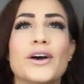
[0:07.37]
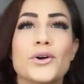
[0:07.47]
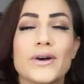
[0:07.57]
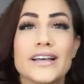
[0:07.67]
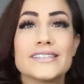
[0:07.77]

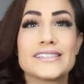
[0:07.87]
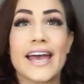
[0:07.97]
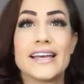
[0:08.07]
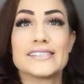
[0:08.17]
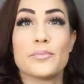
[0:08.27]
Who else
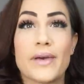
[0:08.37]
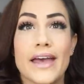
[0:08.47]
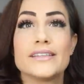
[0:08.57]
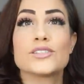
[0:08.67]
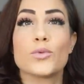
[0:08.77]
has
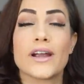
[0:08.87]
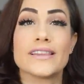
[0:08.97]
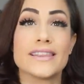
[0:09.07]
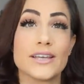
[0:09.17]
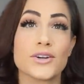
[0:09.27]
pets
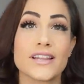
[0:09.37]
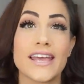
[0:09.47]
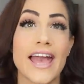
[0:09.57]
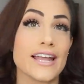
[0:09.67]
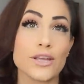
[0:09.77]
where
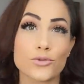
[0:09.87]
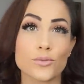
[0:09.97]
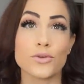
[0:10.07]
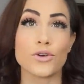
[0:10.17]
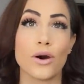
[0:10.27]
literally any
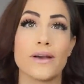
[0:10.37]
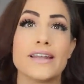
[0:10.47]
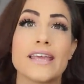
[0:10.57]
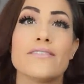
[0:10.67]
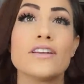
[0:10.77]
room you go
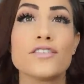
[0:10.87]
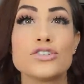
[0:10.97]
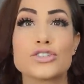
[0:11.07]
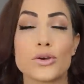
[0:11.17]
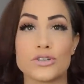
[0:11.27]
in, even if you
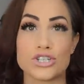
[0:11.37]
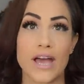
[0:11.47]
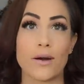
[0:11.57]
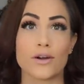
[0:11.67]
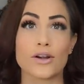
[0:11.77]
just go to
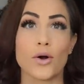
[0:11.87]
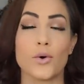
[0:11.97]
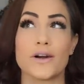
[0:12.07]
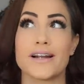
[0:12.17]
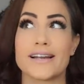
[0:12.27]
shower
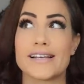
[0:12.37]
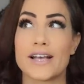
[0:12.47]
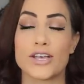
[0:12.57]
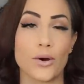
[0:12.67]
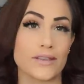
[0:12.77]
or
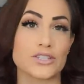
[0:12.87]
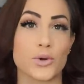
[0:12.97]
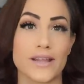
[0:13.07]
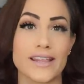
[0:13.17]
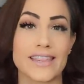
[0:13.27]
go on the
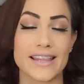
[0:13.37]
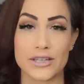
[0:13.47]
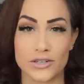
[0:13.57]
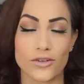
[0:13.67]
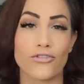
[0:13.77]
toilet. They
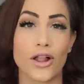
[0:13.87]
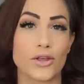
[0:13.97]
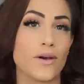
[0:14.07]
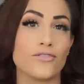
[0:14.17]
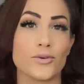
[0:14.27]
literally follow
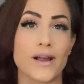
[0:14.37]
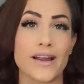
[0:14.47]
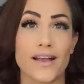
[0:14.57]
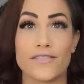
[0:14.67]
you everywhere.